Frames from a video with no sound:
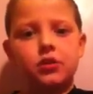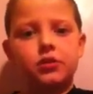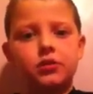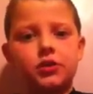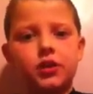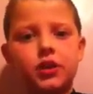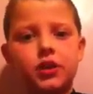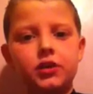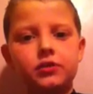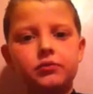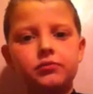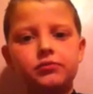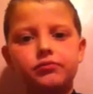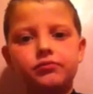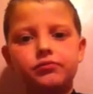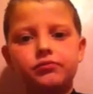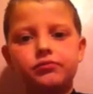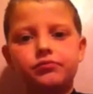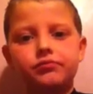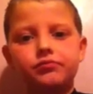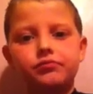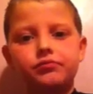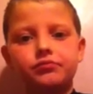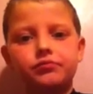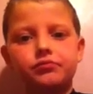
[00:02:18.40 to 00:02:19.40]
Then,
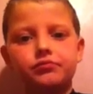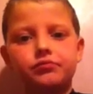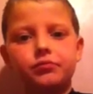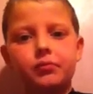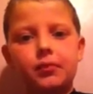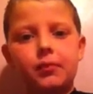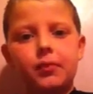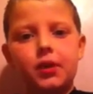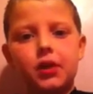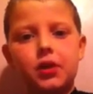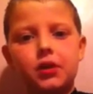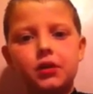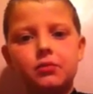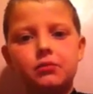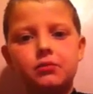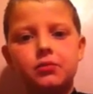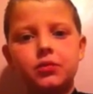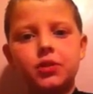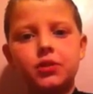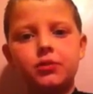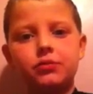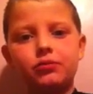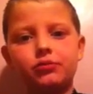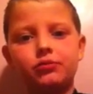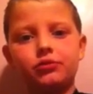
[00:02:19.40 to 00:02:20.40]

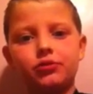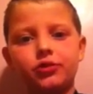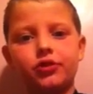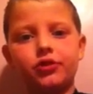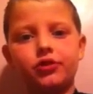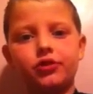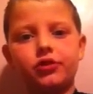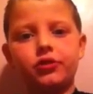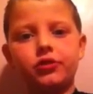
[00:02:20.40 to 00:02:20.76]
people were